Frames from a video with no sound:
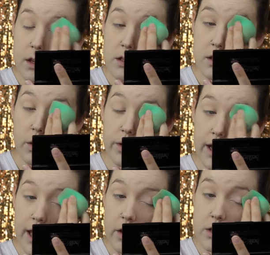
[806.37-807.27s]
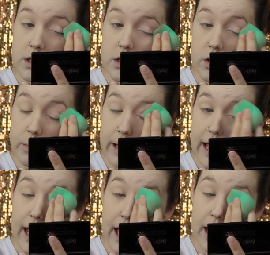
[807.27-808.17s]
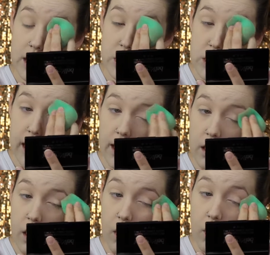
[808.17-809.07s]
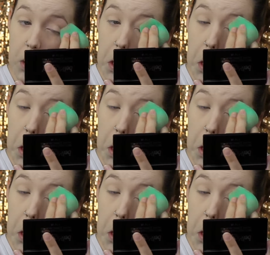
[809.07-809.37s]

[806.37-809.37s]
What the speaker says: So when I go to do my eyeshadow,